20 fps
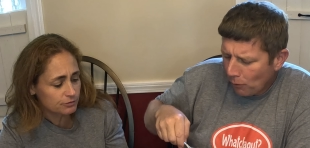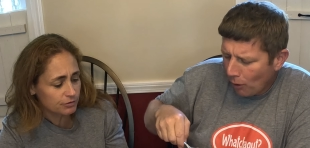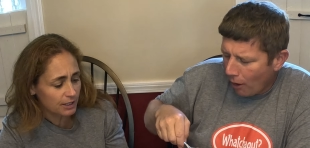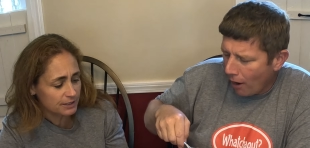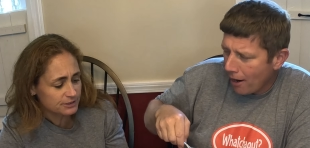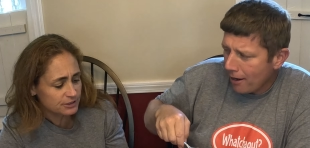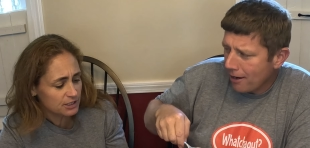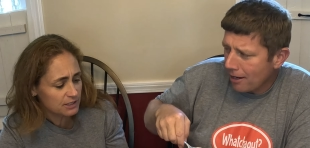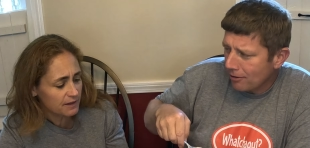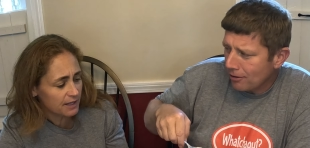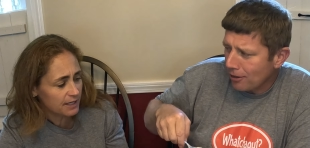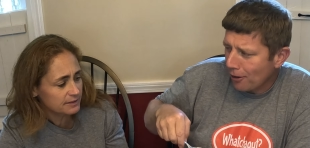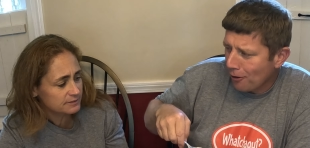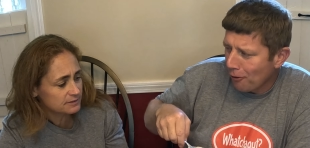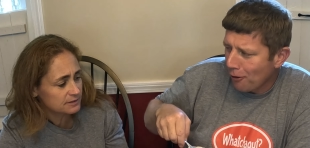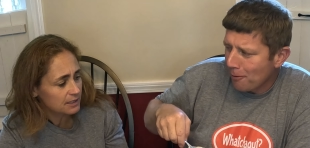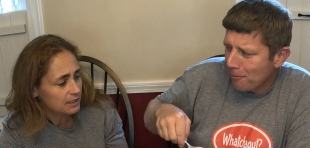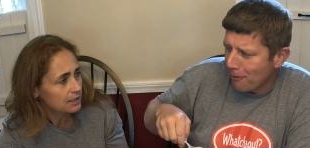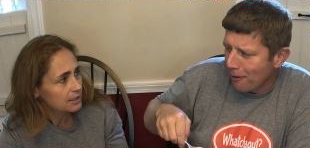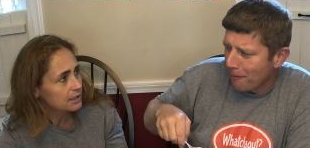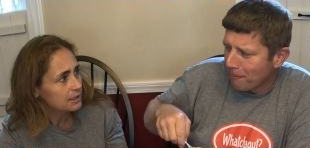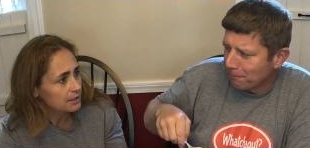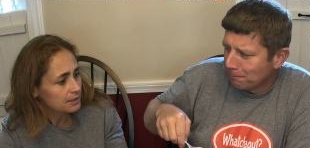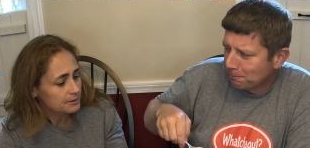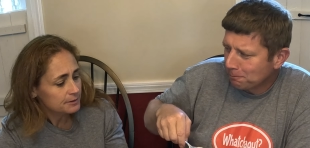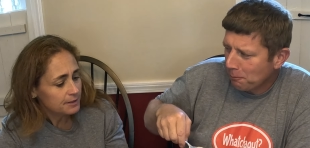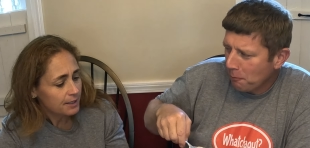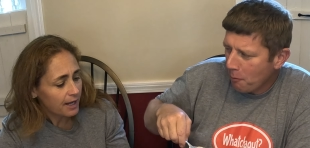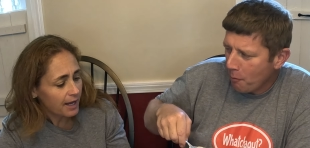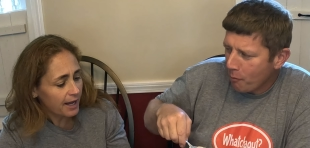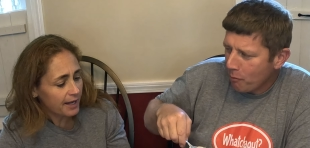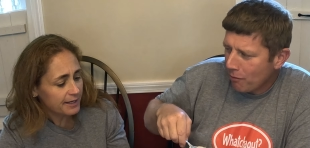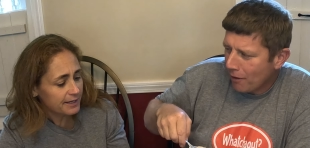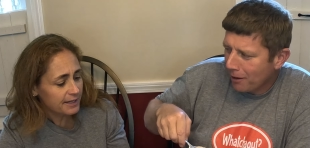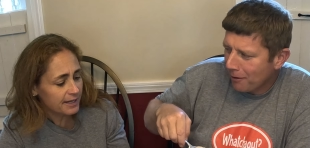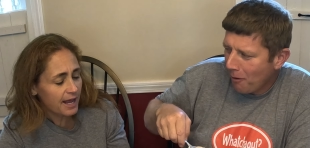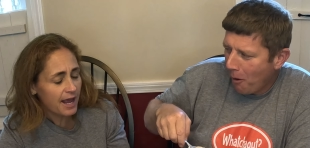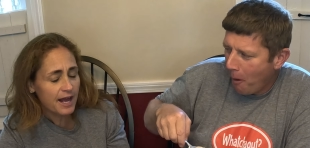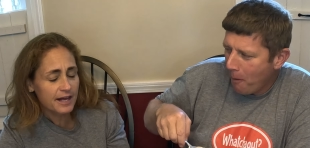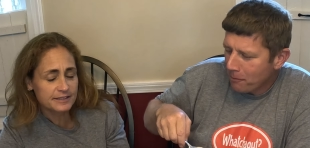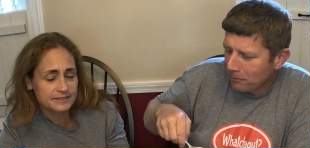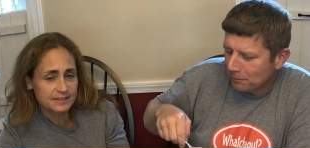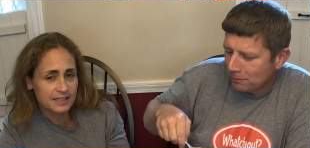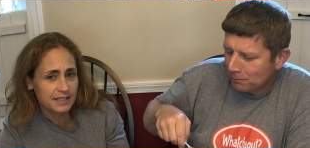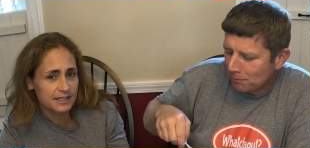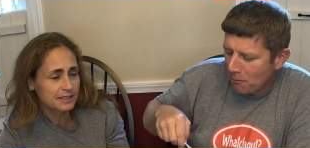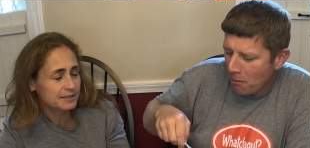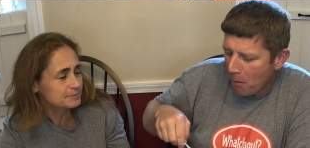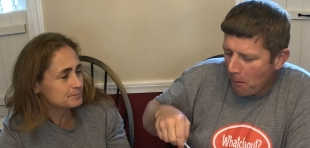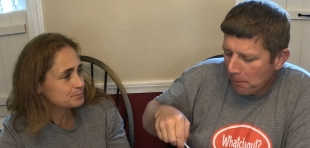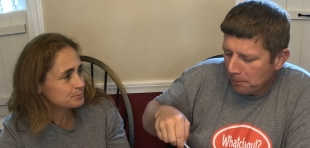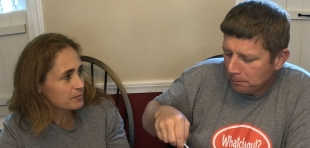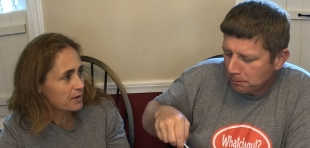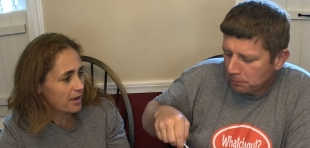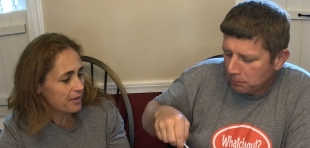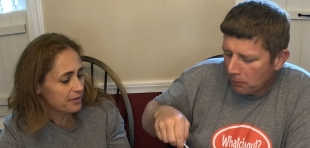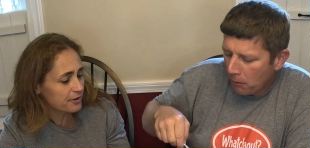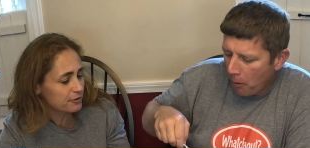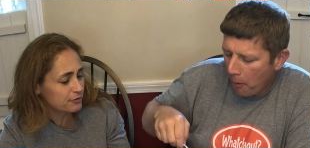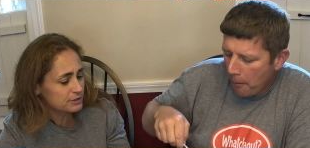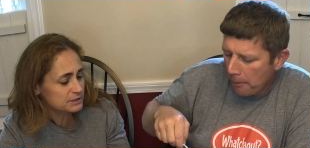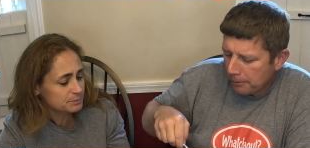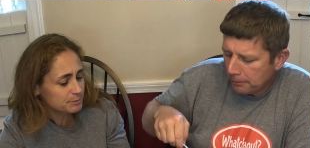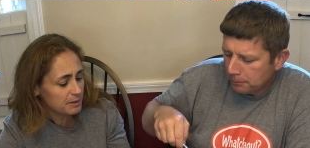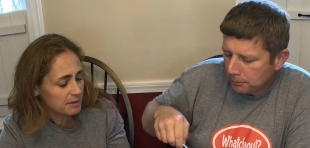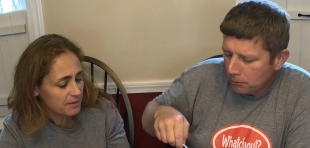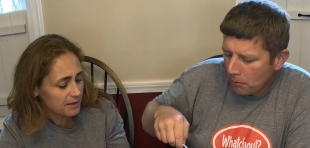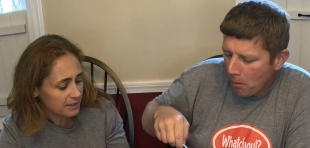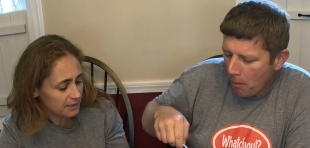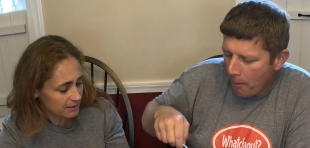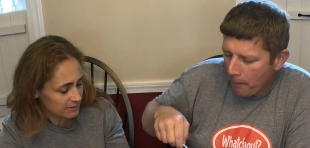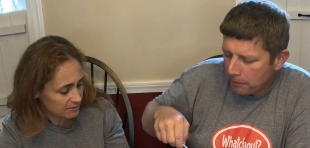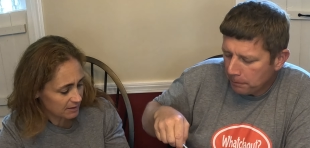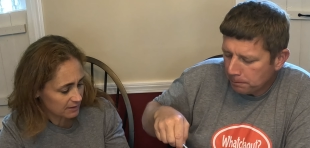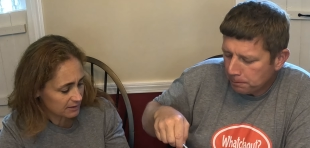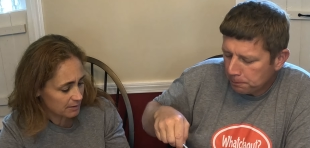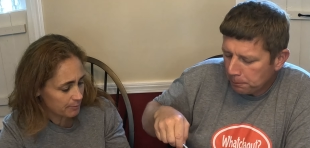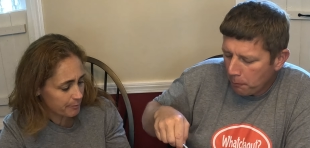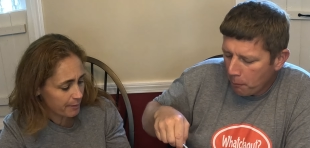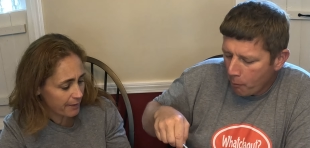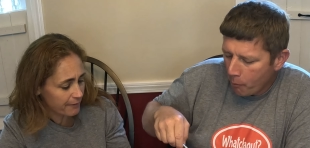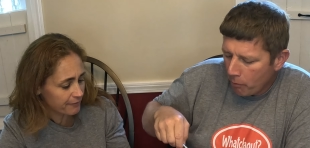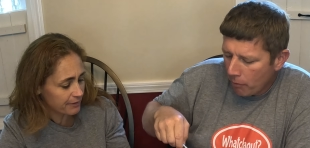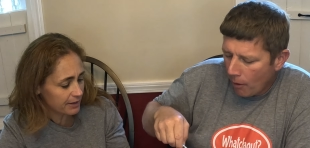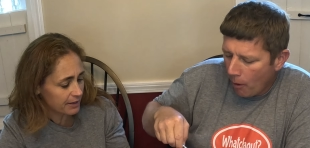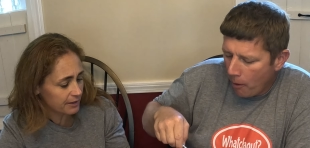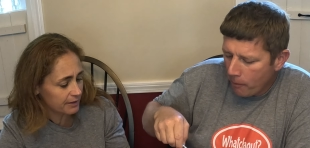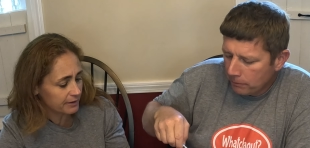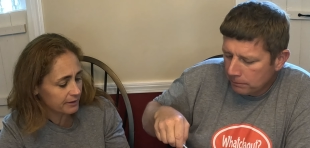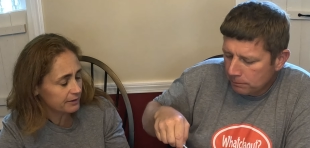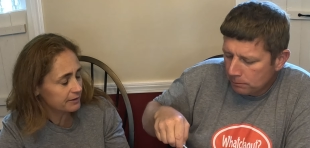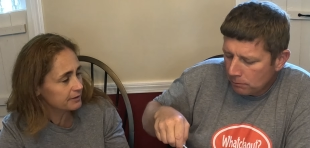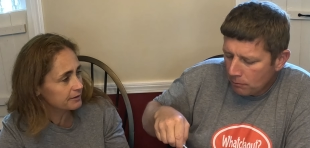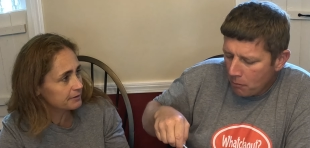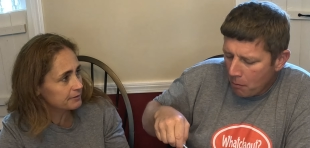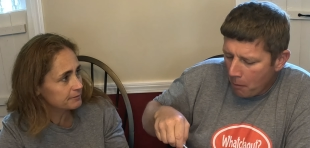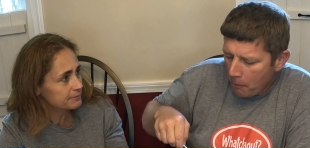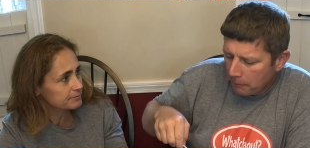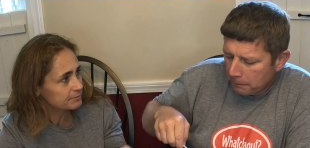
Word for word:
Speaker 1: crunchy I get things, the cornbread. And it has like the crispy thingies, like the berry,